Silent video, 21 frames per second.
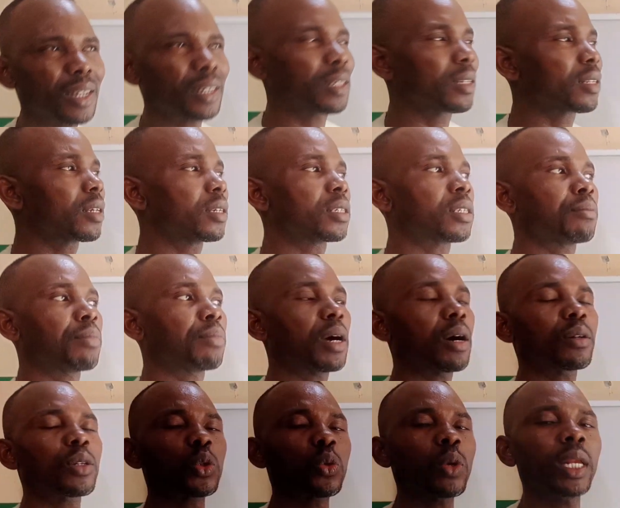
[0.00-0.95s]
I think there's
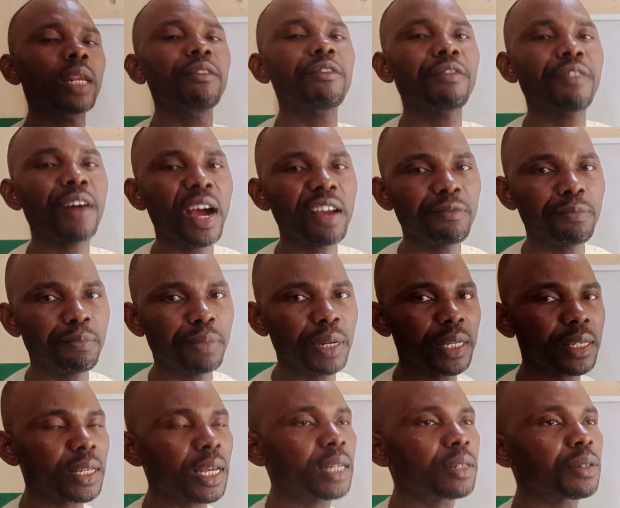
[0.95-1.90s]
about
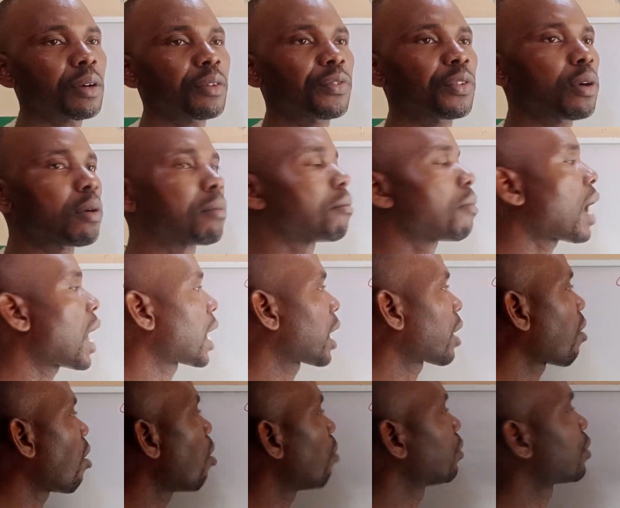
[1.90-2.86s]
25% of your
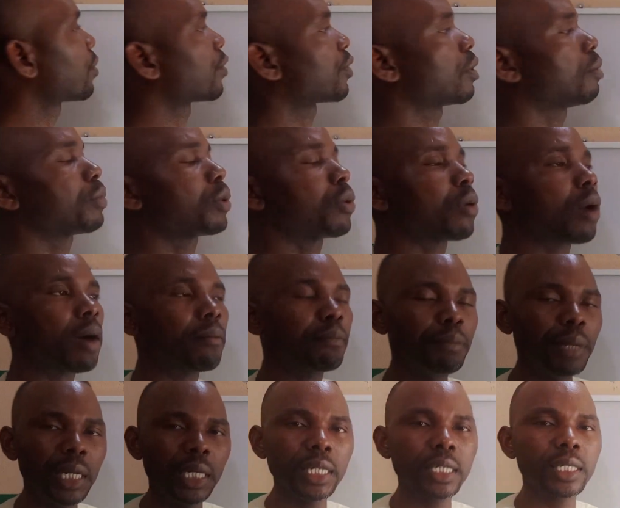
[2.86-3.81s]
mark comes from your
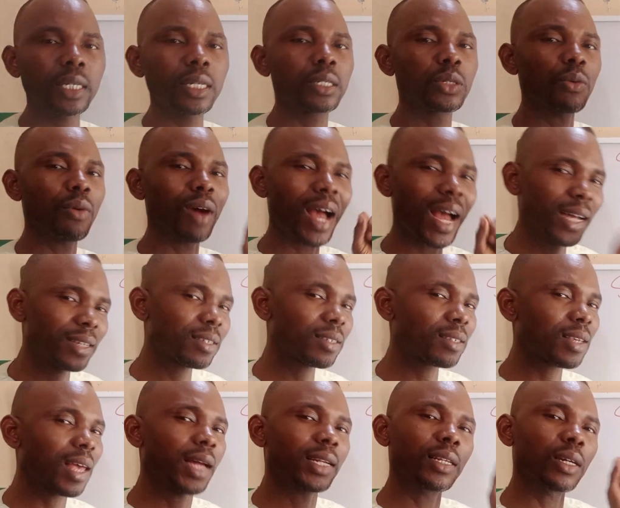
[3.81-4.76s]
ability to
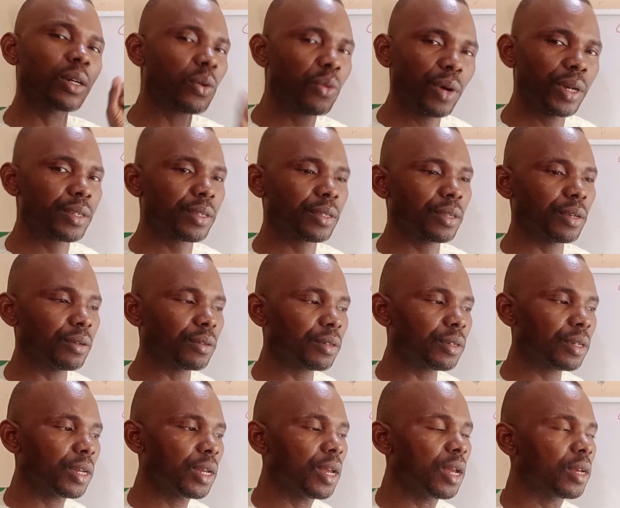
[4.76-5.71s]
answer the question.
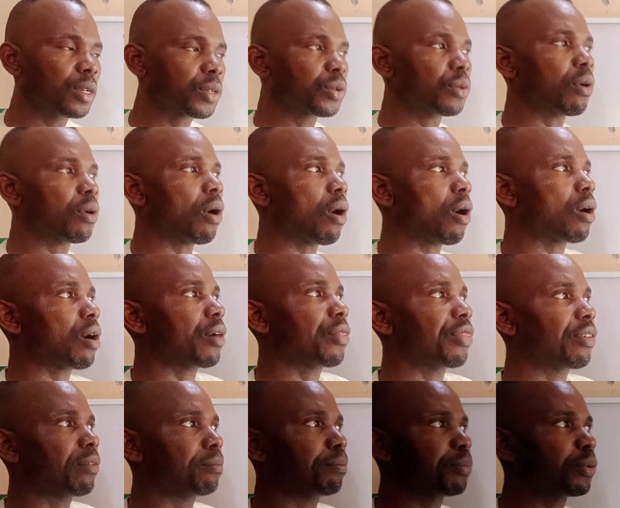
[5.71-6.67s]
So all
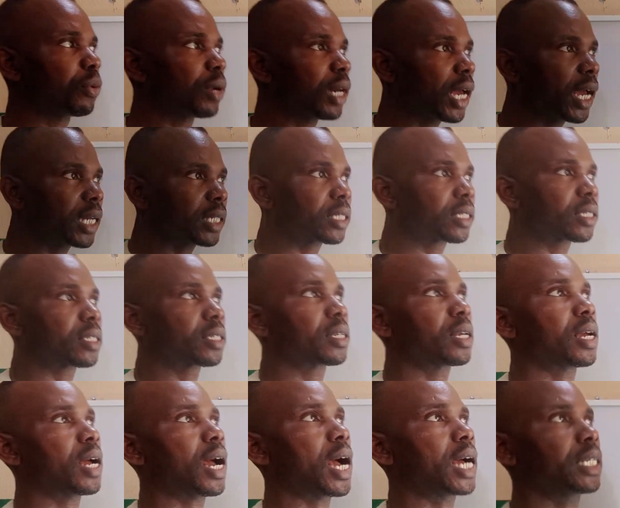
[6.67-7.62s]
the bullets
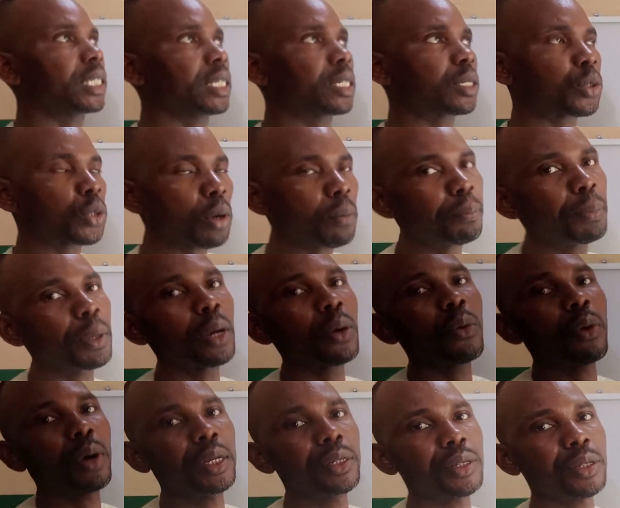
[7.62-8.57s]
and the
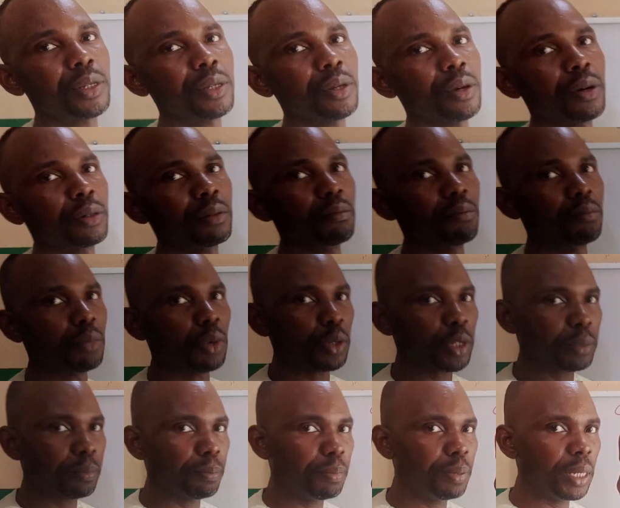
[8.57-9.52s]
topic question
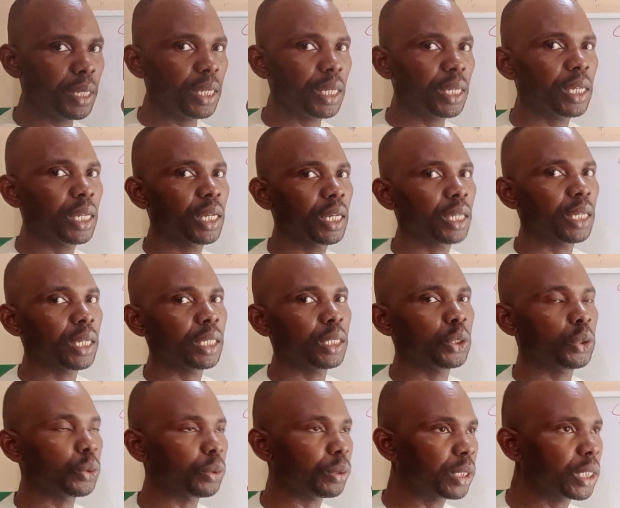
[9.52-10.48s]
must be
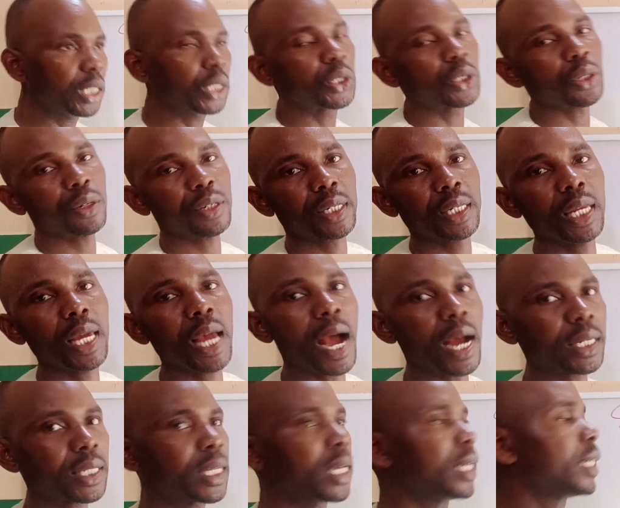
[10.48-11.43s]
judiciously
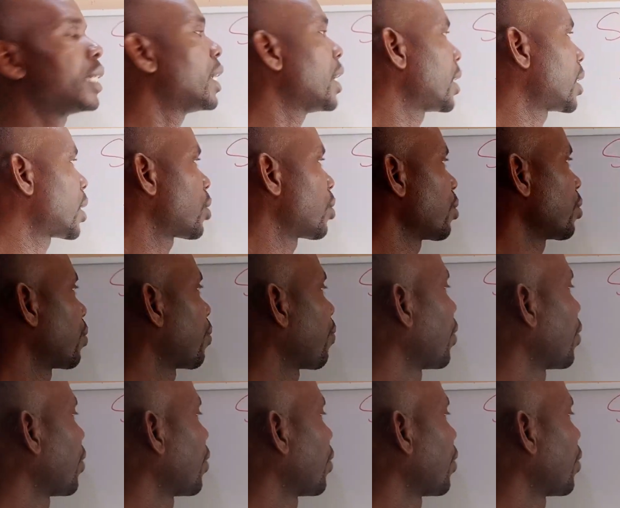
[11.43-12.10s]
attended to.